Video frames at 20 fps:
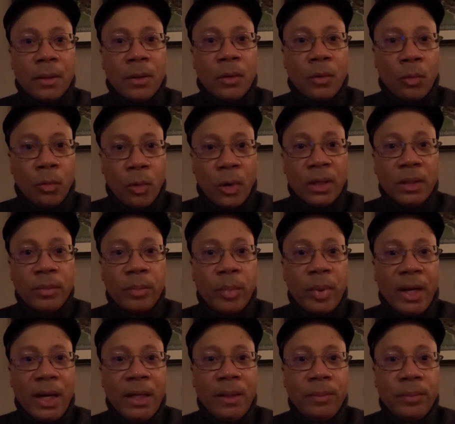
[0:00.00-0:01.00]
One
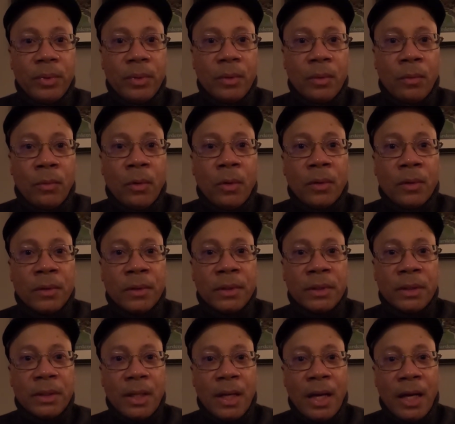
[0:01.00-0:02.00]
pipe
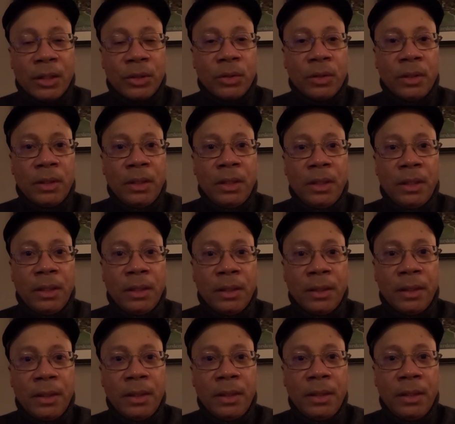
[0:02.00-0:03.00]
was actually
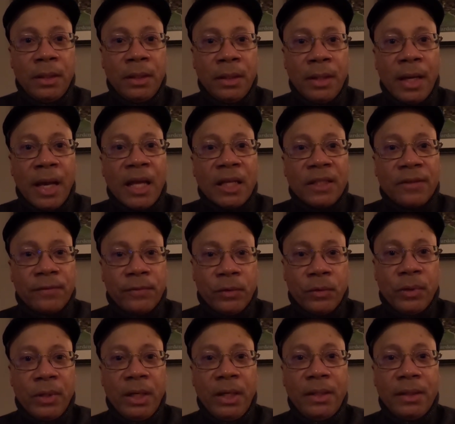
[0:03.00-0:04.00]
the gas
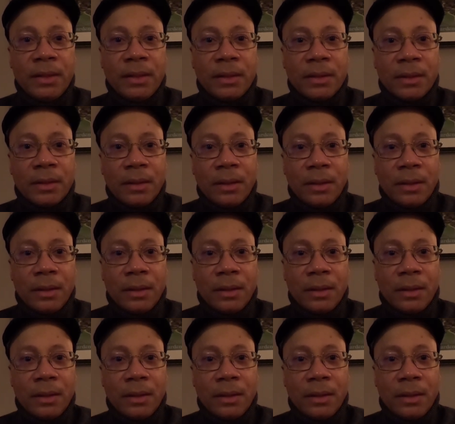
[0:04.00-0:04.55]
furnace,